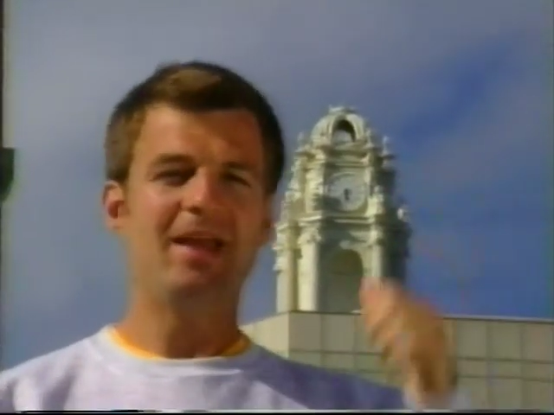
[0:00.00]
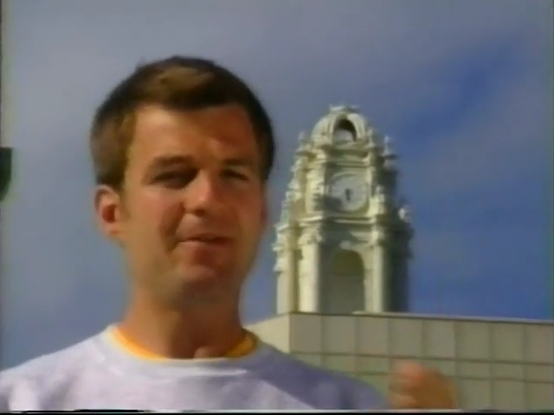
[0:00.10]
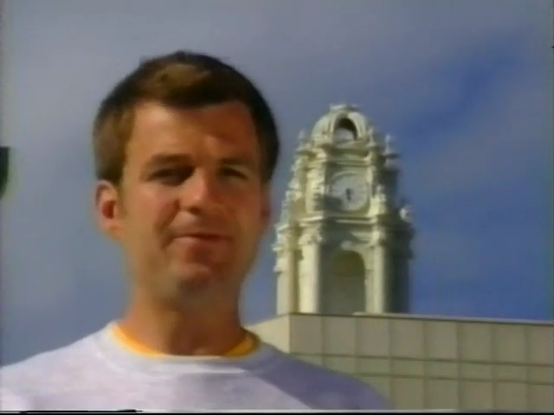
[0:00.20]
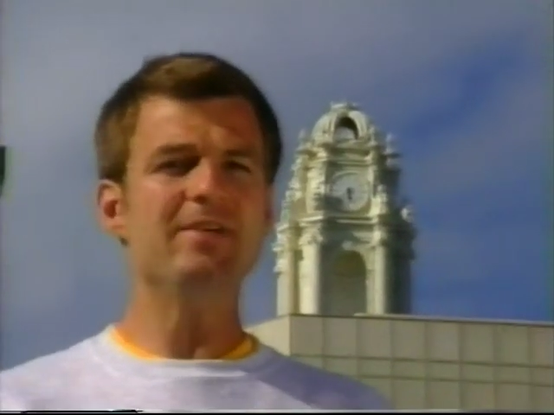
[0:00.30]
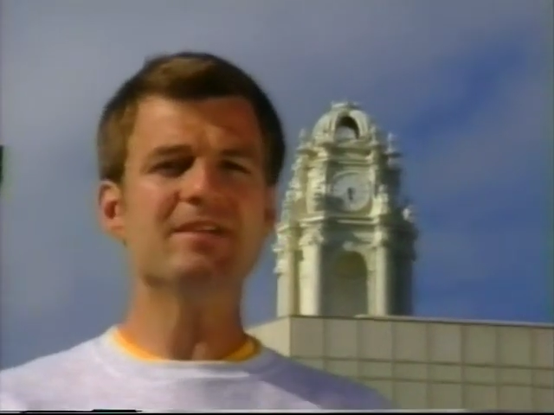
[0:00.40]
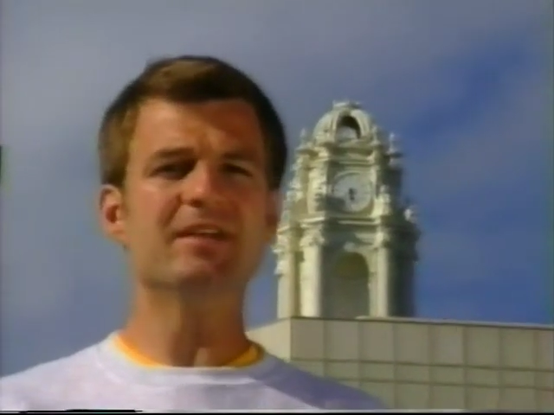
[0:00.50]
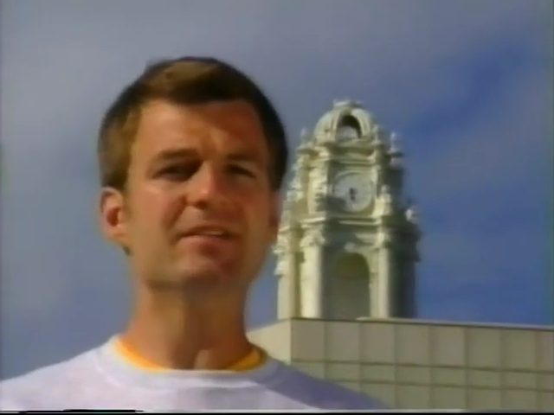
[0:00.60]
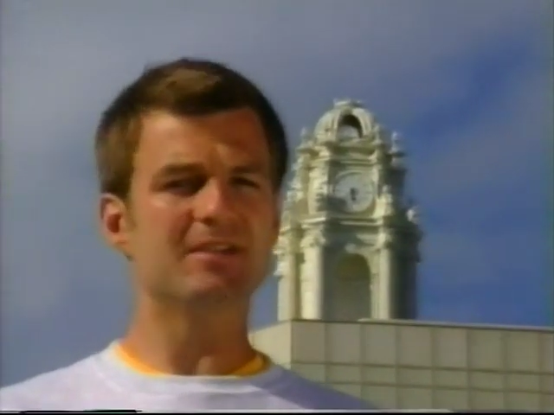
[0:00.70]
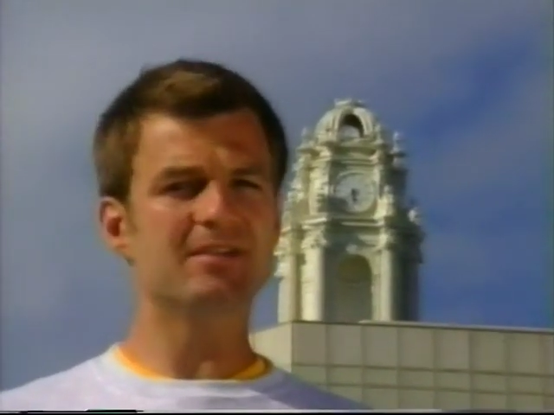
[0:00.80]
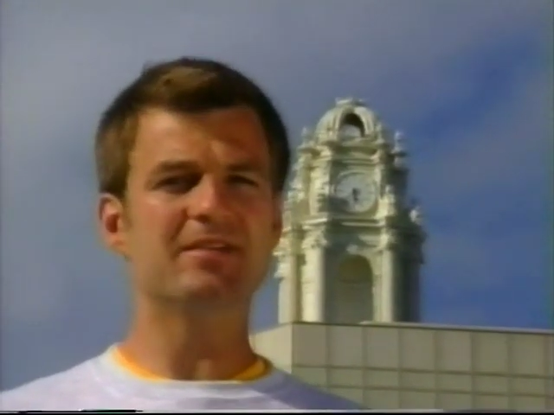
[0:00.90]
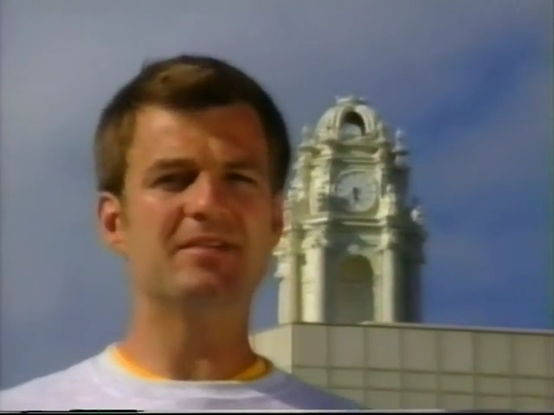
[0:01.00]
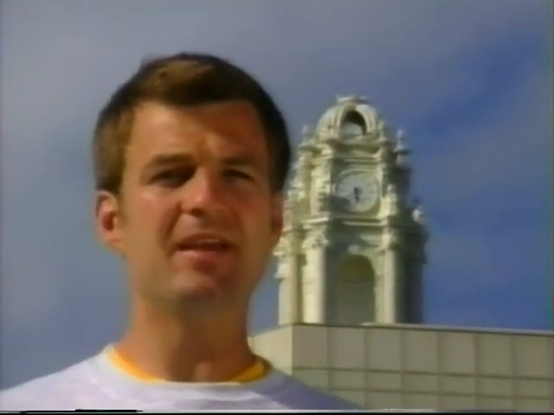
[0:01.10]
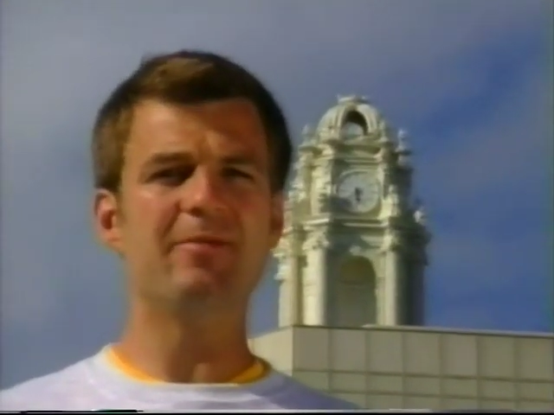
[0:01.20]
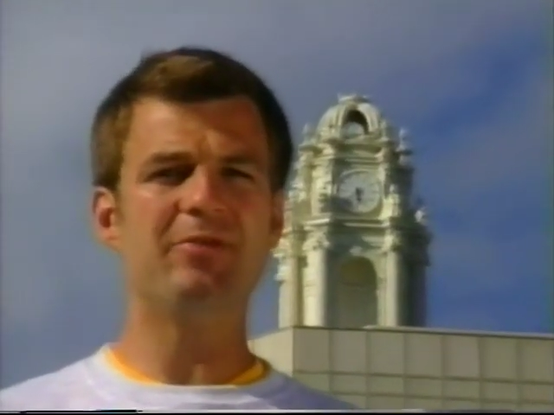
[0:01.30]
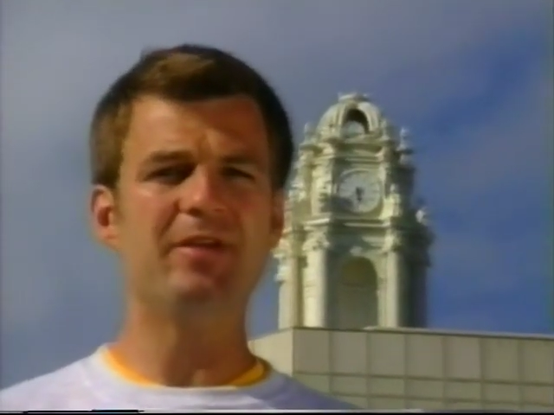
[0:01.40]
In physics, it's the
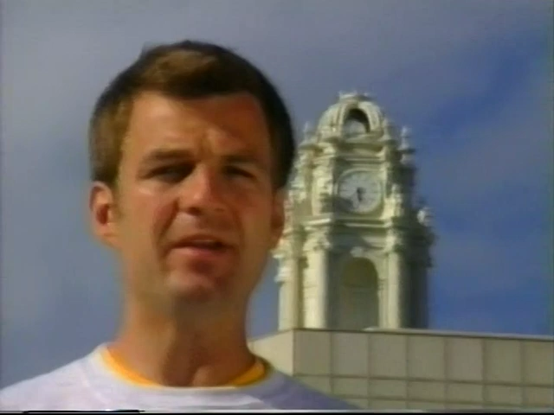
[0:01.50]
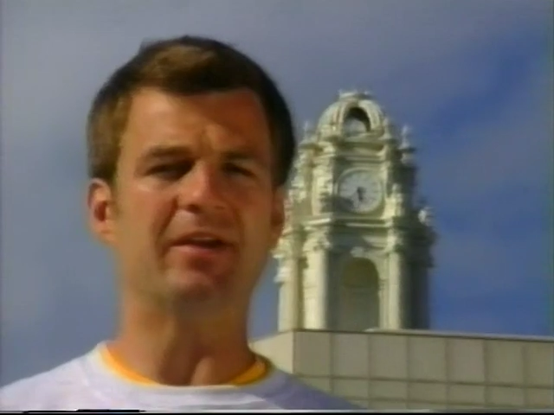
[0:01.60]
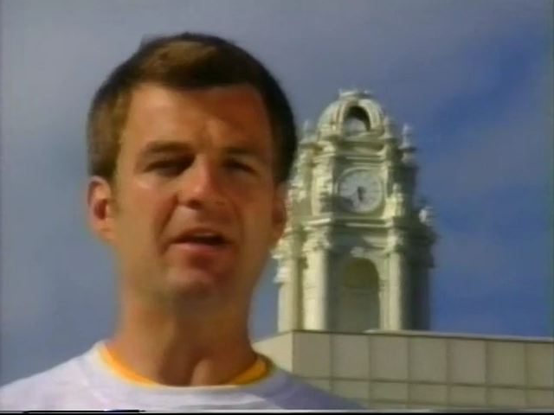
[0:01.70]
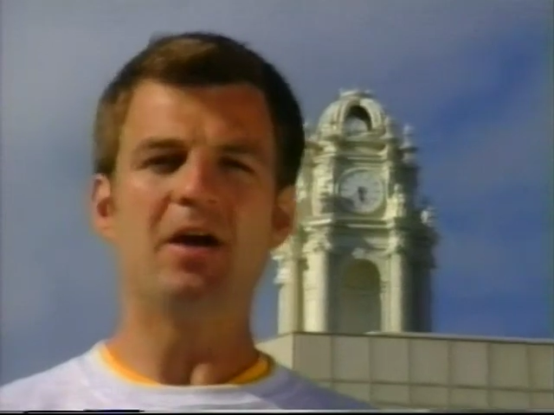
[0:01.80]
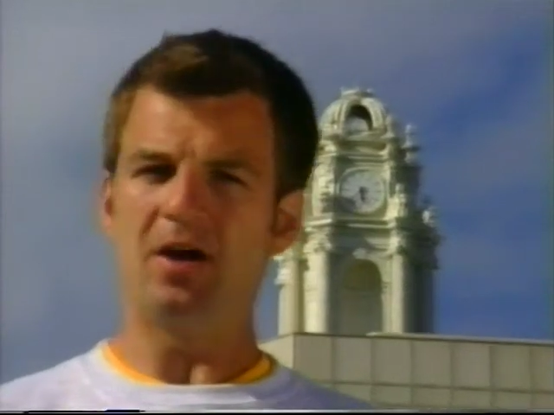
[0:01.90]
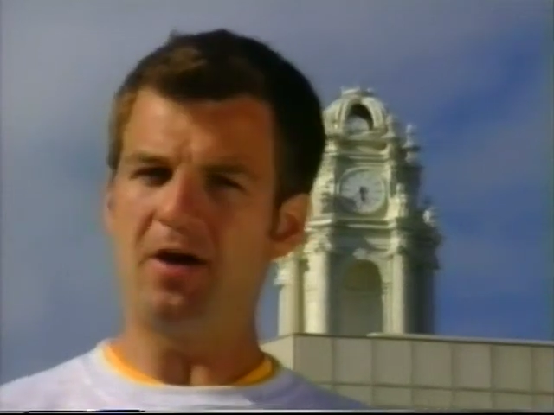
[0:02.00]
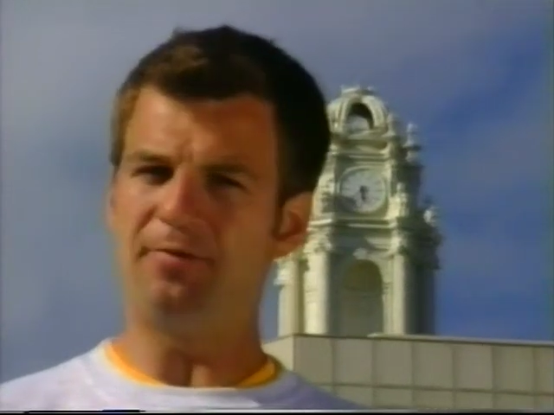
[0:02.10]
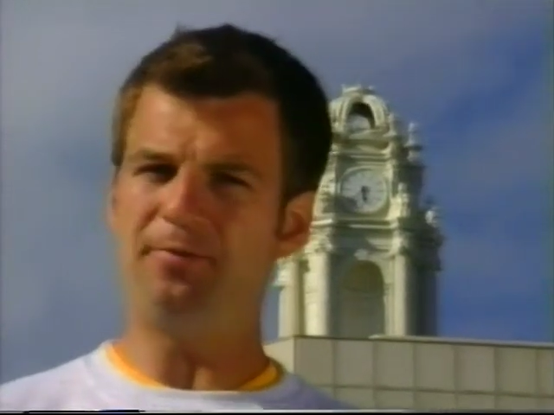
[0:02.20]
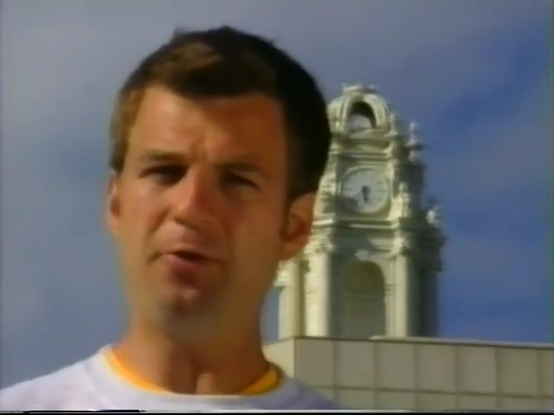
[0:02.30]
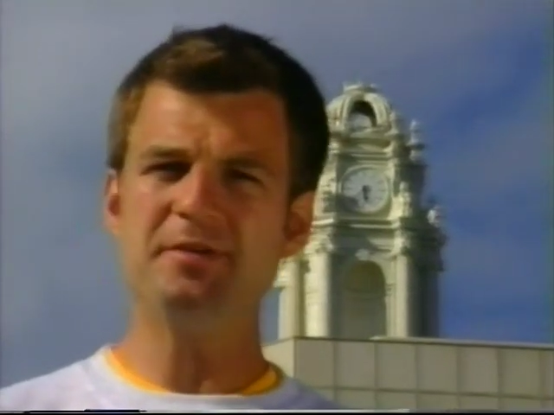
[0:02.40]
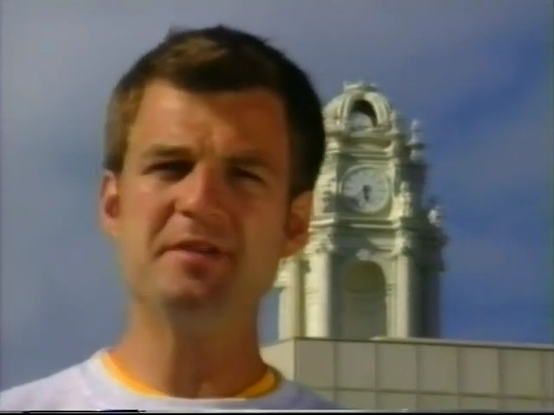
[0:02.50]
same thing. A force